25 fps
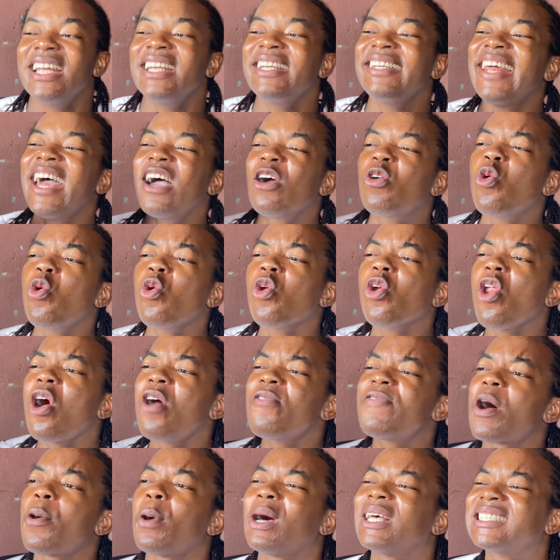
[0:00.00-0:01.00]
they go
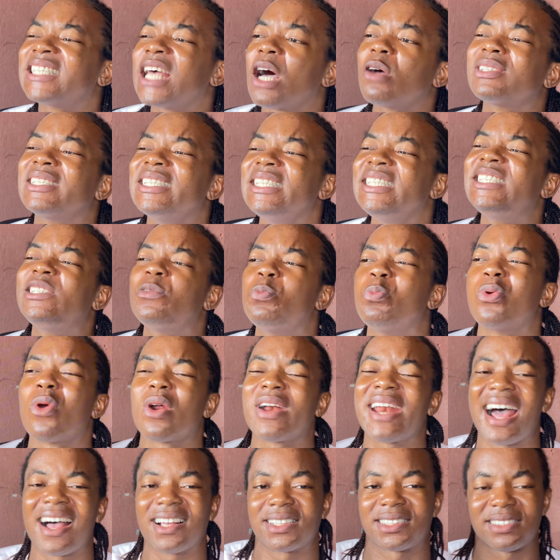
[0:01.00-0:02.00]
love our Southeast
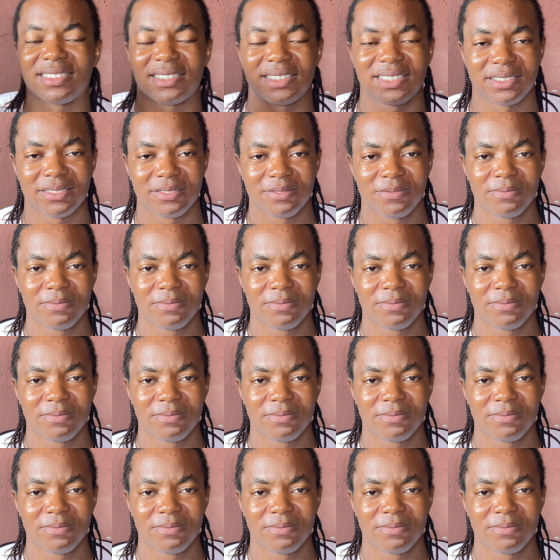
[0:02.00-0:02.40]
brothers.